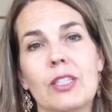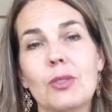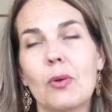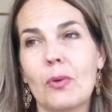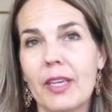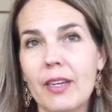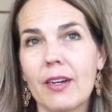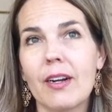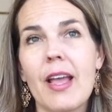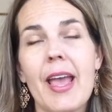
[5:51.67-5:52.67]
this whole
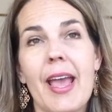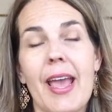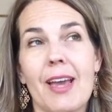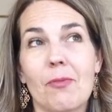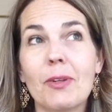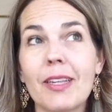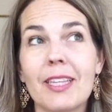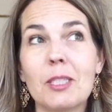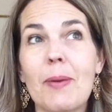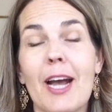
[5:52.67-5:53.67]
year, and really
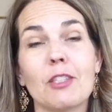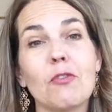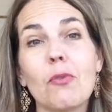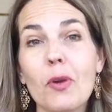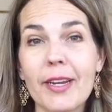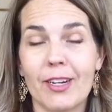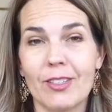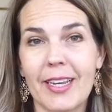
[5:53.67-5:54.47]
these past 4 years.